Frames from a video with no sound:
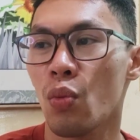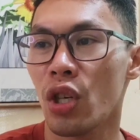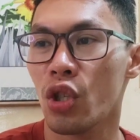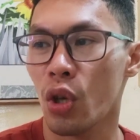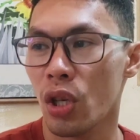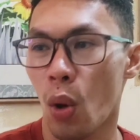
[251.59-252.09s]

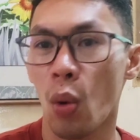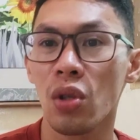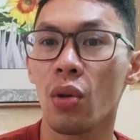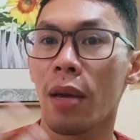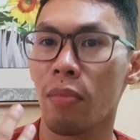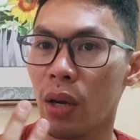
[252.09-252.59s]
which
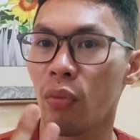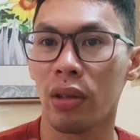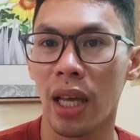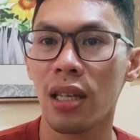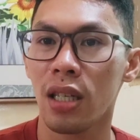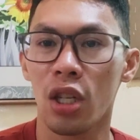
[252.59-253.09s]
also can be
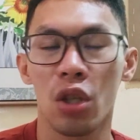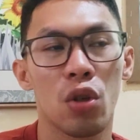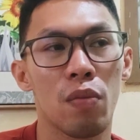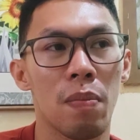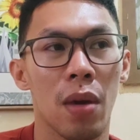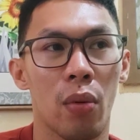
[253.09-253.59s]
related
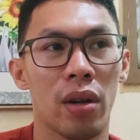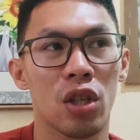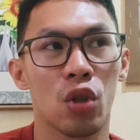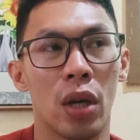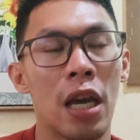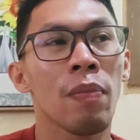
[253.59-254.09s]
to BPO
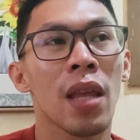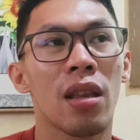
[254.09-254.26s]
industry.